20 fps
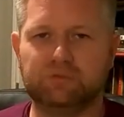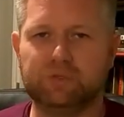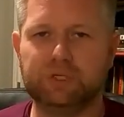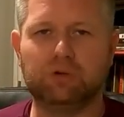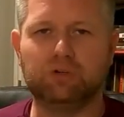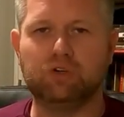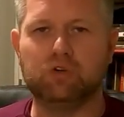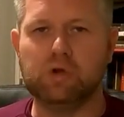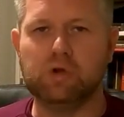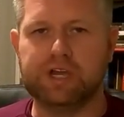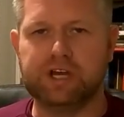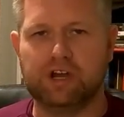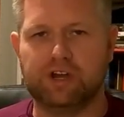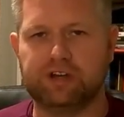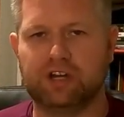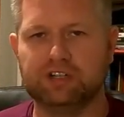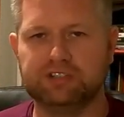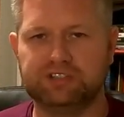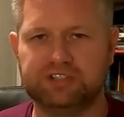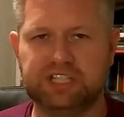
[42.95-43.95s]
We don't quit
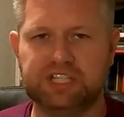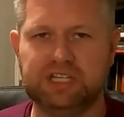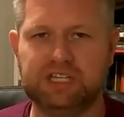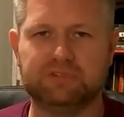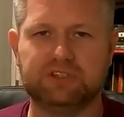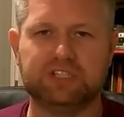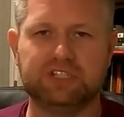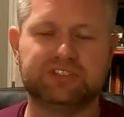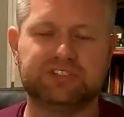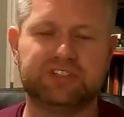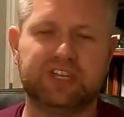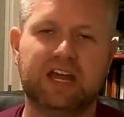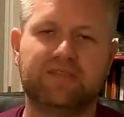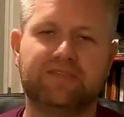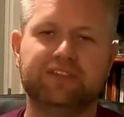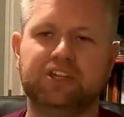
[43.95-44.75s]
on our team and this, that,